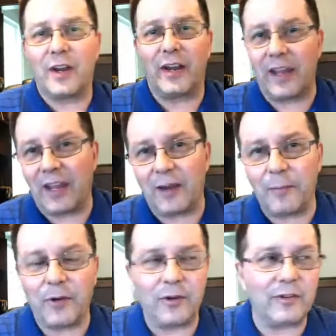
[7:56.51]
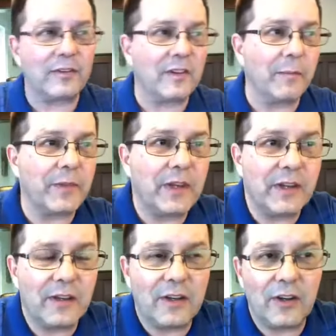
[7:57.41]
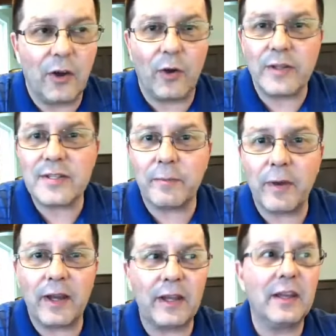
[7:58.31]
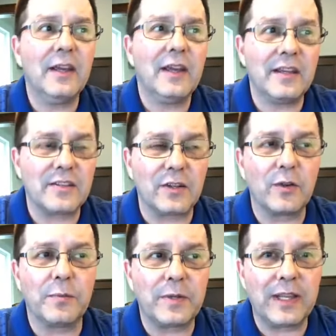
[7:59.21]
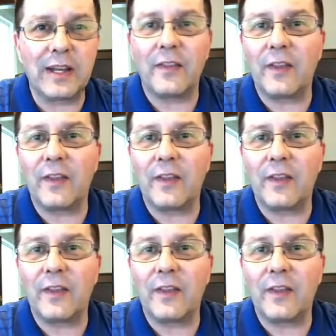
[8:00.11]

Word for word: to hammer something, you know, on somebody. It's a group to get in